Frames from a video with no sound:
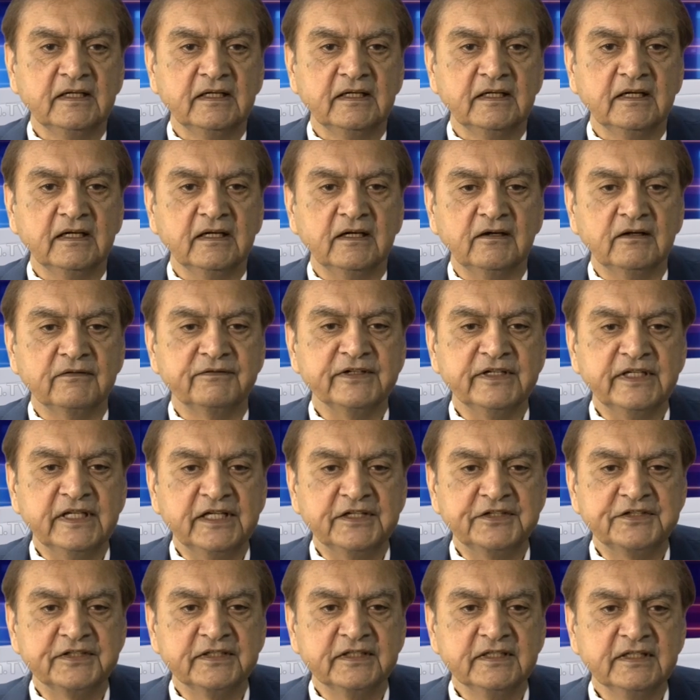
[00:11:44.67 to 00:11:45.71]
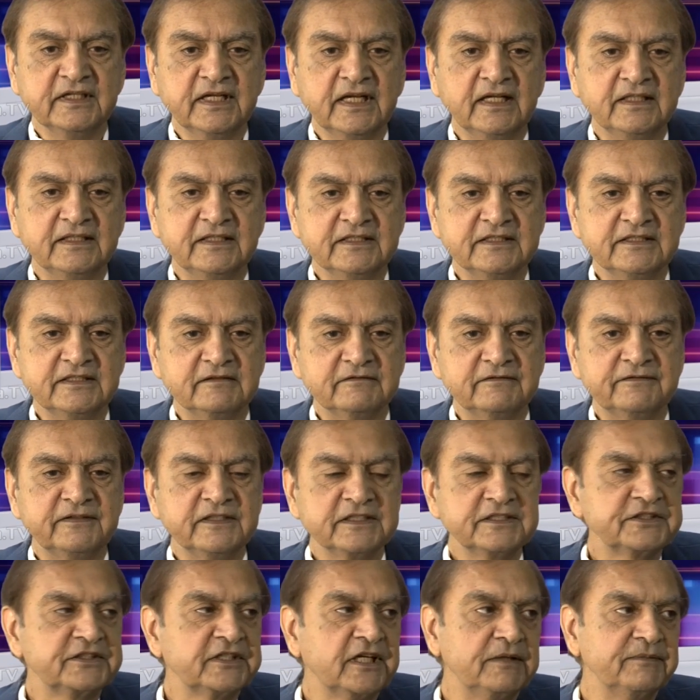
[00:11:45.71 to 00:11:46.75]
of a nation, and this is the
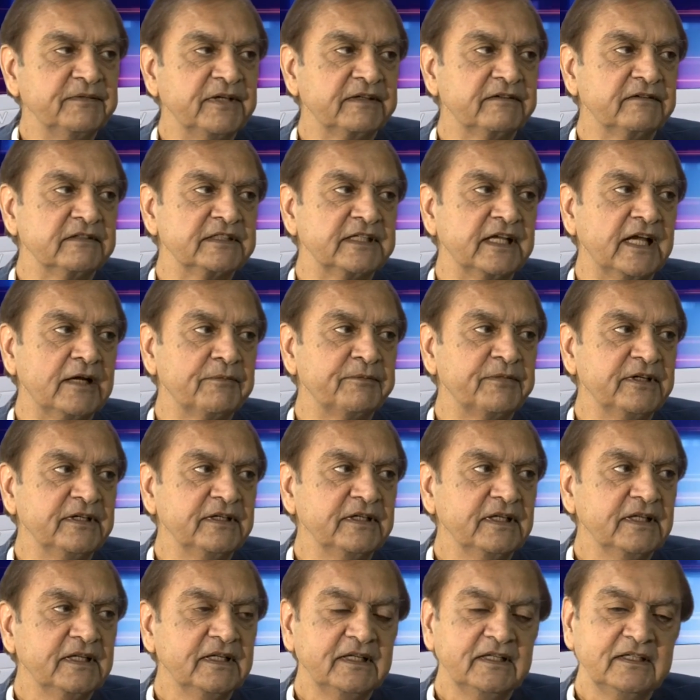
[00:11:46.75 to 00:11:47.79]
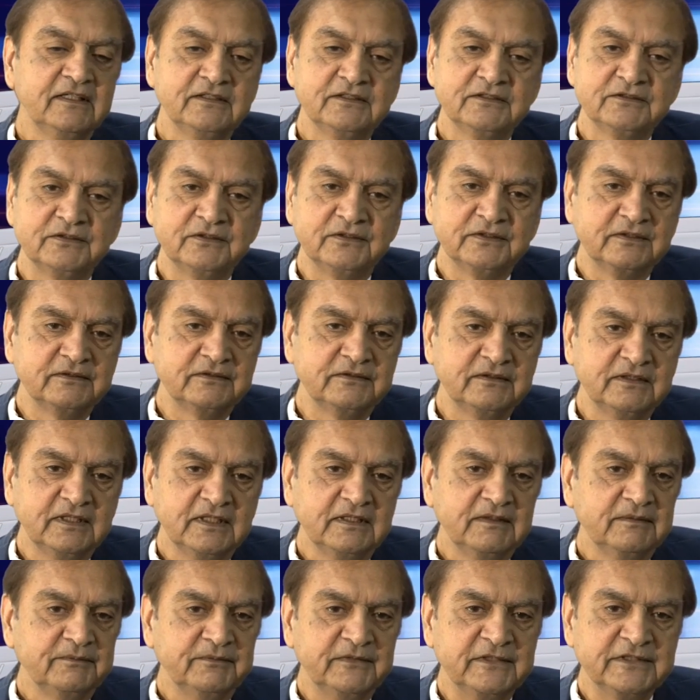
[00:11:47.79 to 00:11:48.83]
first time that has happened. So,
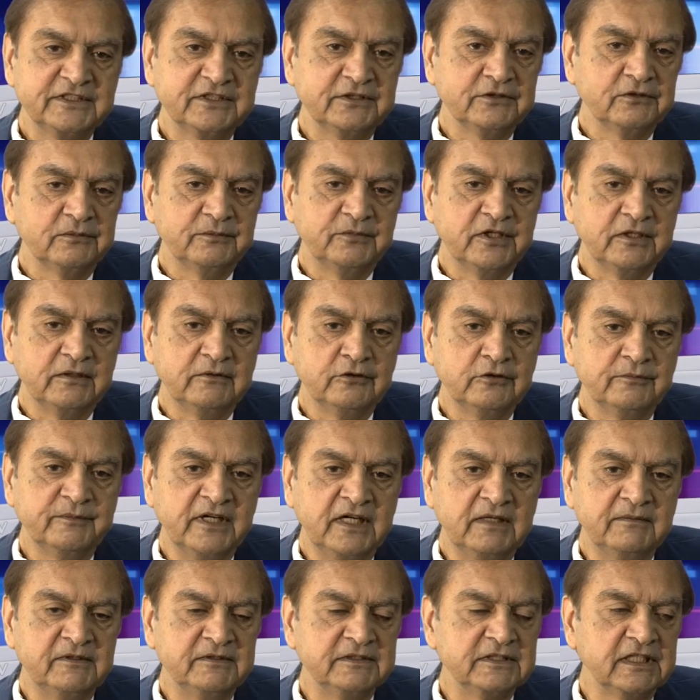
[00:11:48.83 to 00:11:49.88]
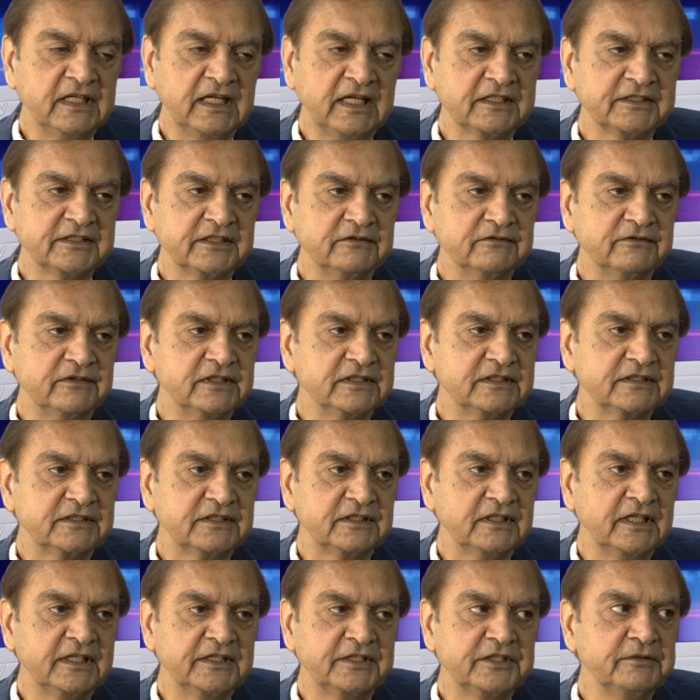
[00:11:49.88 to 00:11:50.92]
Mr. Obama's election was
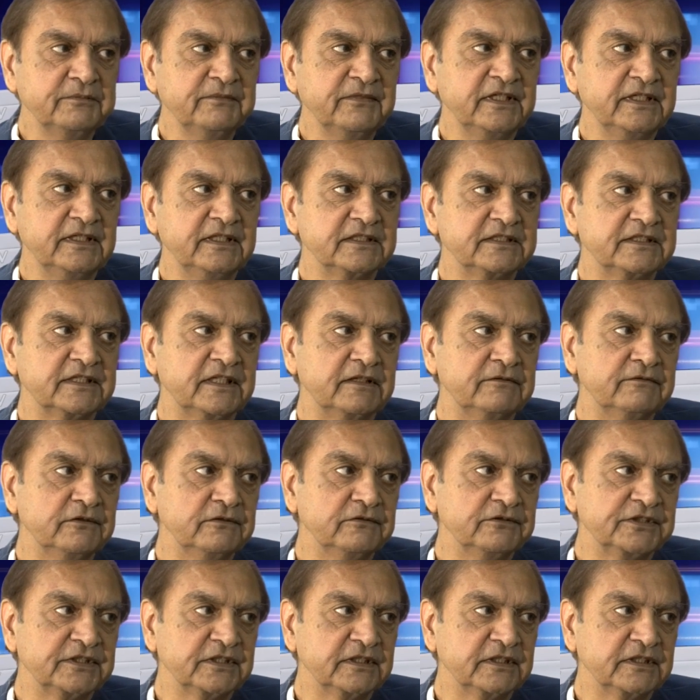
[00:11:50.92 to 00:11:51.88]
a tremendous revolution.